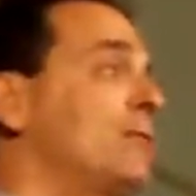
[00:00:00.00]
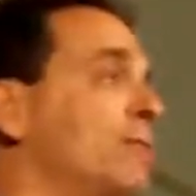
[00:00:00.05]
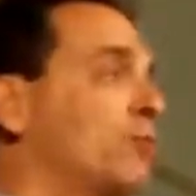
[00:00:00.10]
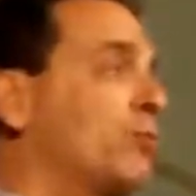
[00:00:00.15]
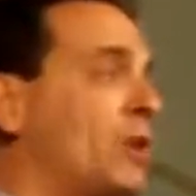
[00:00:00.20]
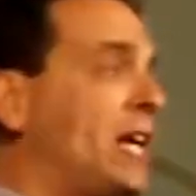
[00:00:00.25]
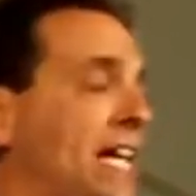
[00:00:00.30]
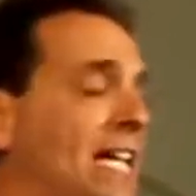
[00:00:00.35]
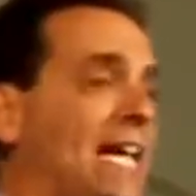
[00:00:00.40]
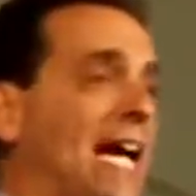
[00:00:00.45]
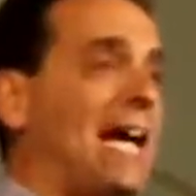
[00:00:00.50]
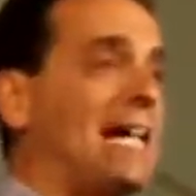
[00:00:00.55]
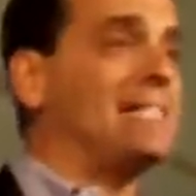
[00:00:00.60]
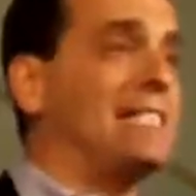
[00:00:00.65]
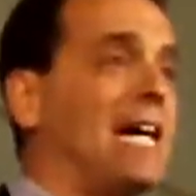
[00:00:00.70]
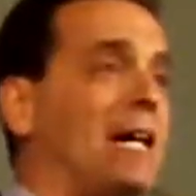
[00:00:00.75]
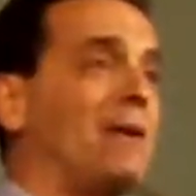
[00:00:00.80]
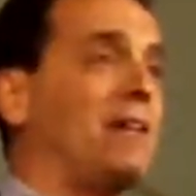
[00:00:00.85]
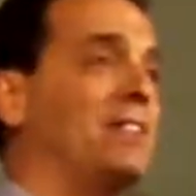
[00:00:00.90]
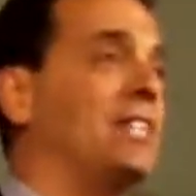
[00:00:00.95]
you've recast
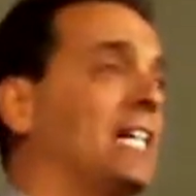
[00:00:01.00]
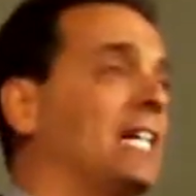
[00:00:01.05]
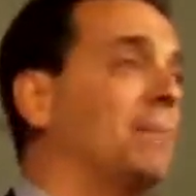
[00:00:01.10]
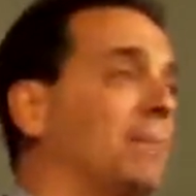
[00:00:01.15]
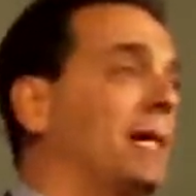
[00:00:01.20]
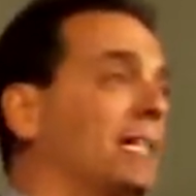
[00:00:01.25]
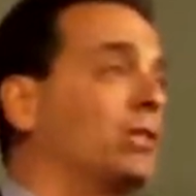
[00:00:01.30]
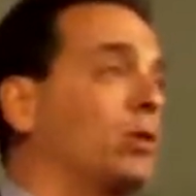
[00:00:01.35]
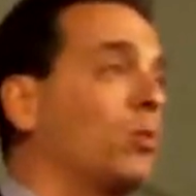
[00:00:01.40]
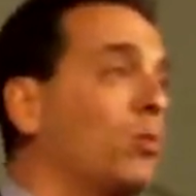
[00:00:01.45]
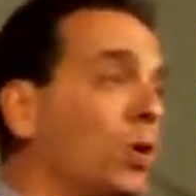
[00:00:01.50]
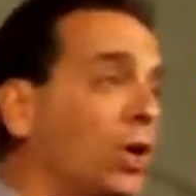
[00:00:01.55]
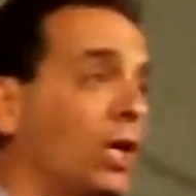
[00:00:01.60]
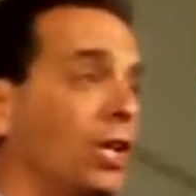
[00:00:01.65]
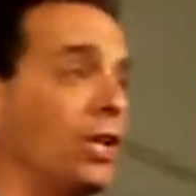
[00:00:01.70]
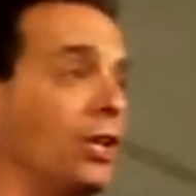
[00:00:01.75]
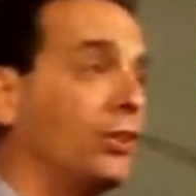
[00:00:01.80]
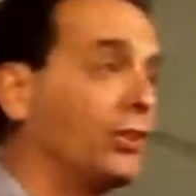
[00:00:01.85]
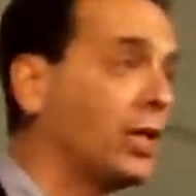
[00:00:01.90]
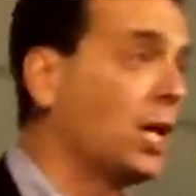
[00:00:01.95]
how I think about the
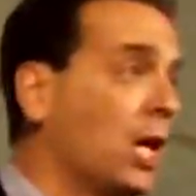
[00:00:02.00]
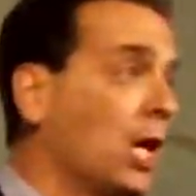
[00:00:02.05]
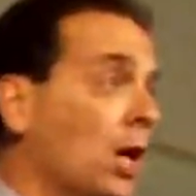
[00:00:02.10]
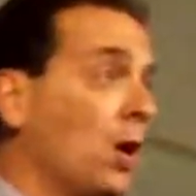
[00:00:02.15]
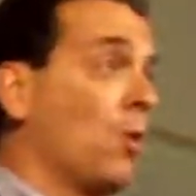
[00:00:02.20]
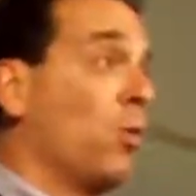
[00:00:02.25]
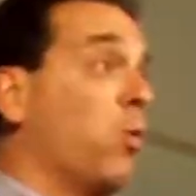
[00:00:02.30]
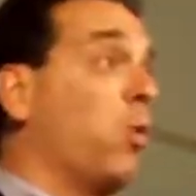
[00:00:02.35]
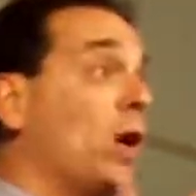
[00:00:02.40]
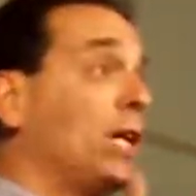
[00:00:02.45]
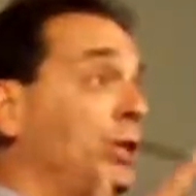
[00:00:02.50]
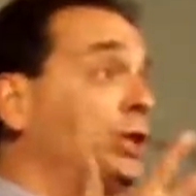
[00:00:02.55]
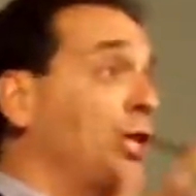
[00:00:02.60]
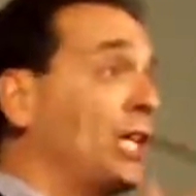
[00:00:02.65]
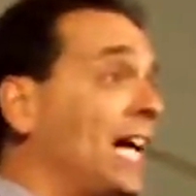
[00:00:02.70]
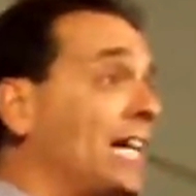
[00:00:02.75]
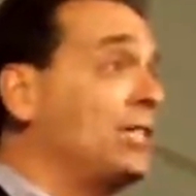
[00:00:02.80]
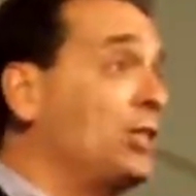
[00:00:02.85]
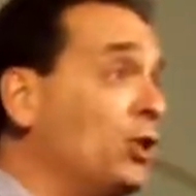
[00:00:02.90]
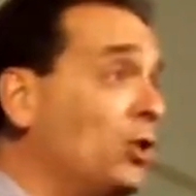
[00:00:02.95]
world. What should
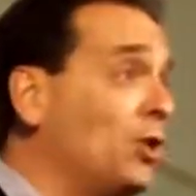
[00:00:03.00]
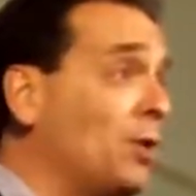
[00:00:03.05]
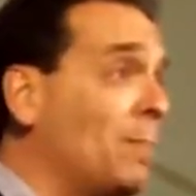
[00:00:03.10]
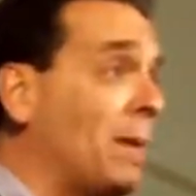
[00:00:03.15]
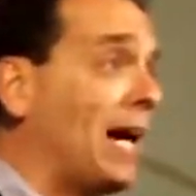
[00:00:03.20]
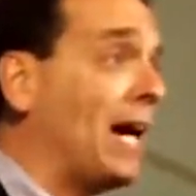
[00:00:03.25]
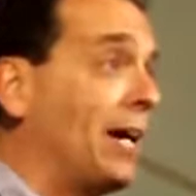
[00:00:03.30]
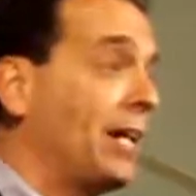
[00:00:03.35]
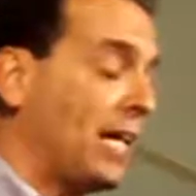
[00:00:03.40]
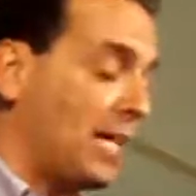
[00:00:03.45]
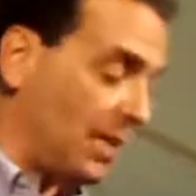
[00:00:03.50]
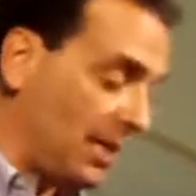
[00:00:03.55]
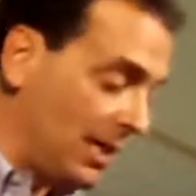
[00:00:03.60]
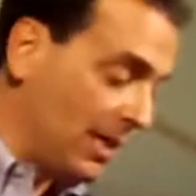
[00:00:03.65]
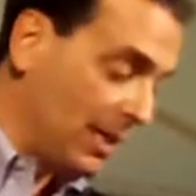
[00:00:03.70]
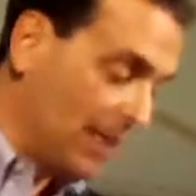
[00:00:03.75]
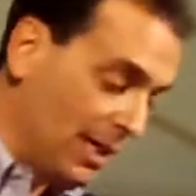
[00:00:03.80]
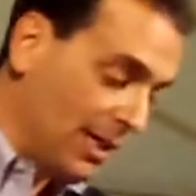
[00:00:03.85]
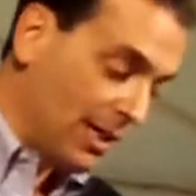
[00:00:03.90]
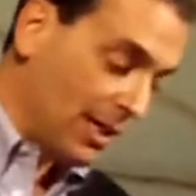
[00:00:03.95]
I do about it?
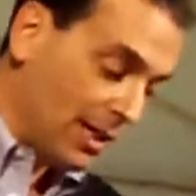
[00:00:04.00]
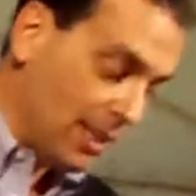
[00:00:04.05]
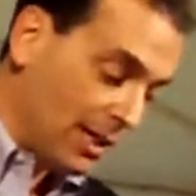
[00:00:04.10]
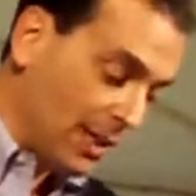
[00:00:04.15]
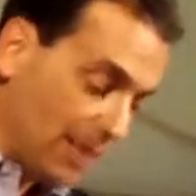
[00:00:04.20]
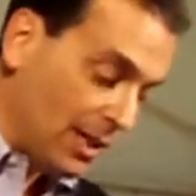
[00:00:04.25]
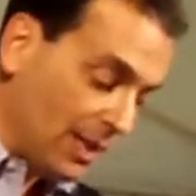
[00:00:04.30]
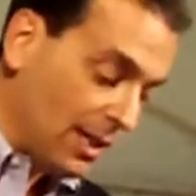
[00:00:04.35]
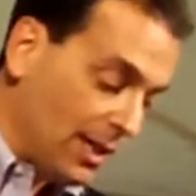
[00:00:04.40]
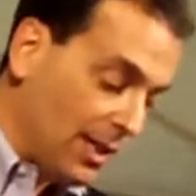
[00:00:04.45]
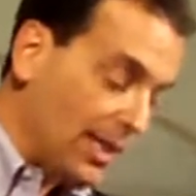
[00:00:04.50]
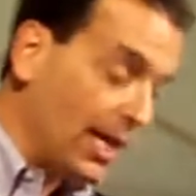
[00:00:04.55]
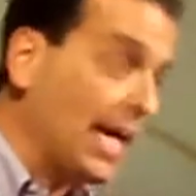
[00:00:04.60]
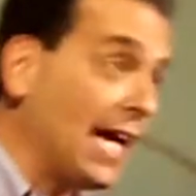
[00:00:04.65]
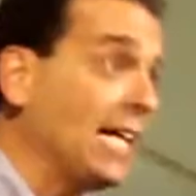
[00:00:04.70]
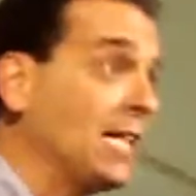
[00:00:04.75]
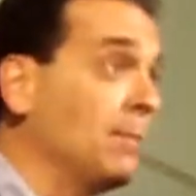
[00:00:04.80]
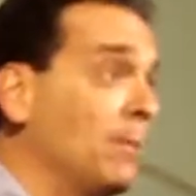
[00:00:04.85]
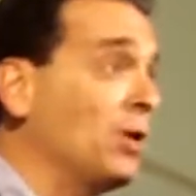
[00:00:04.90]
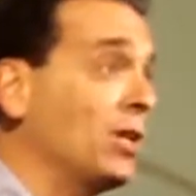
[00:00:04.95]

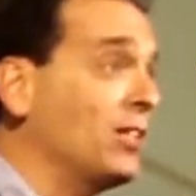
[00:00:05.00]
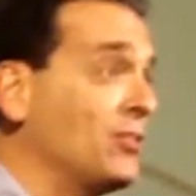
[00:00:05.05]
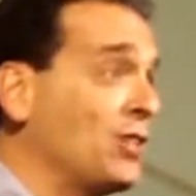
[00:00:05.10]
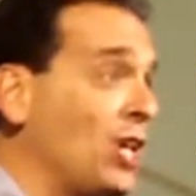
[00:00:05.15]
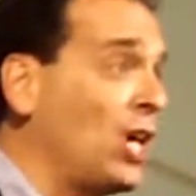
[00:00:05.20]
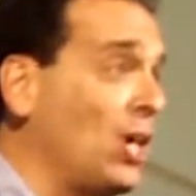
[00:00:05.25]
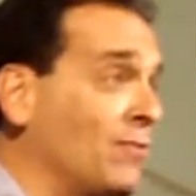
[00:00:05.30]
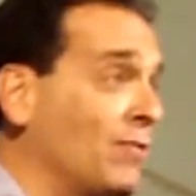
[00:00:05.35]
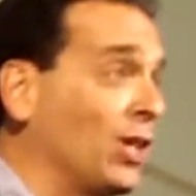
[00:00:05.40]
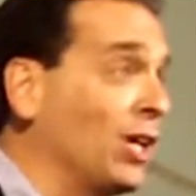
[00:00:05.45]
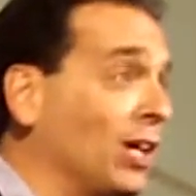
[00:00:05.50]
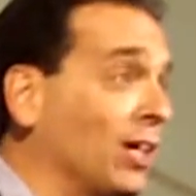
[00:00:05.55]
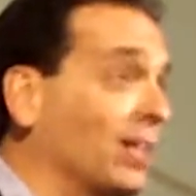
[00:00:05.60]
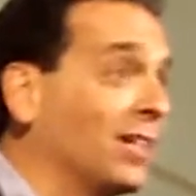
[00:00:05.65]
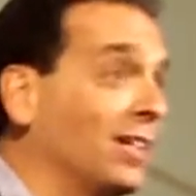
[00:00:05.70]
And the book is over.